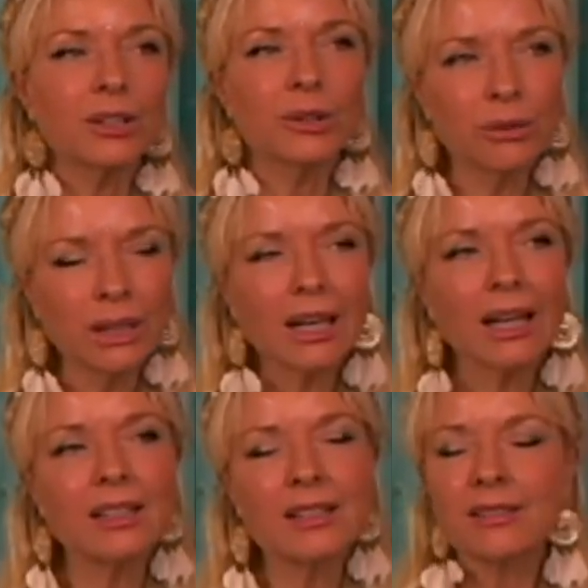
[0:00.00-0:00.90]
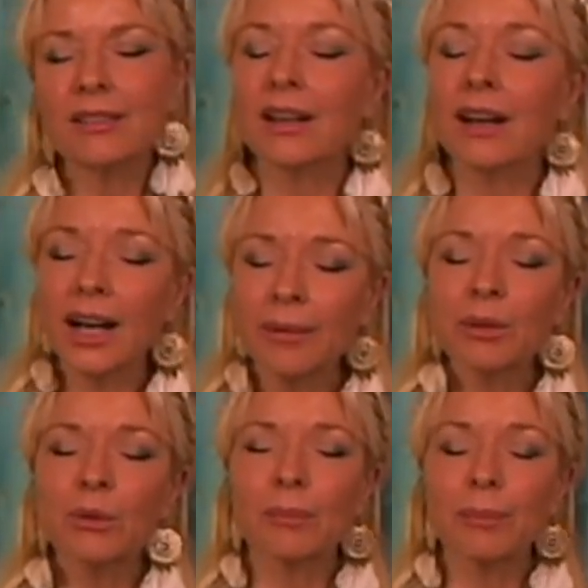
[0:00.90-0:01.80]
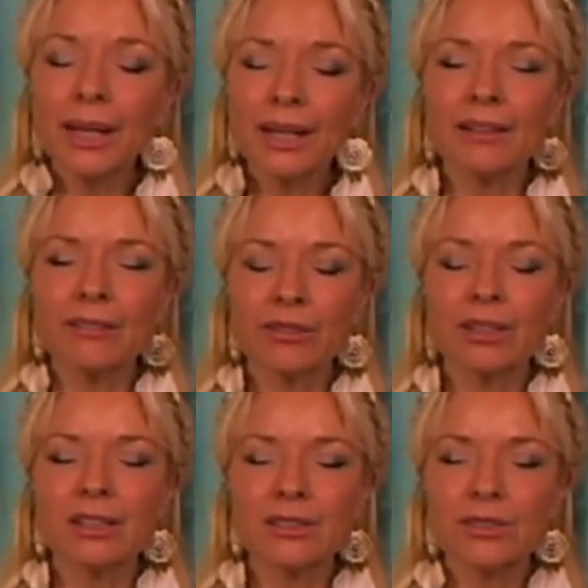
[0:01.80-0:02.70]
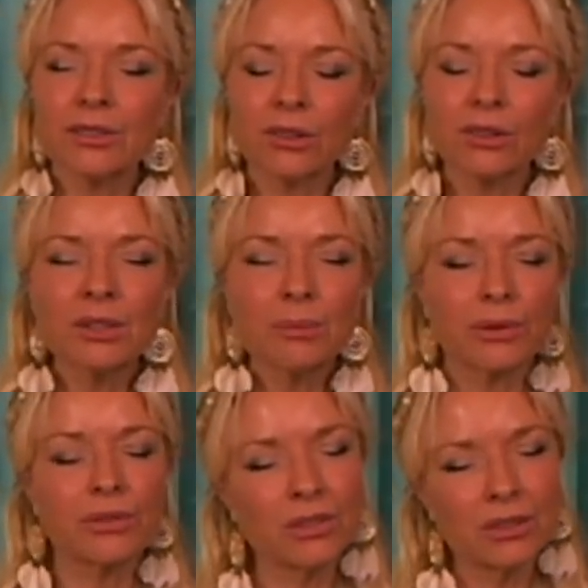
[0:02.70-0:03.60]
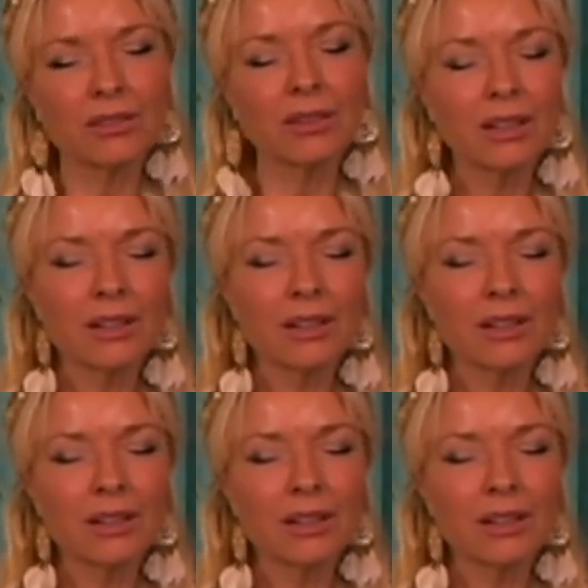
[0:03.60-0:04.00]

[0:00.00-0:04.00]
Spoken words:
you realize I'm the one paying for this. You know, this person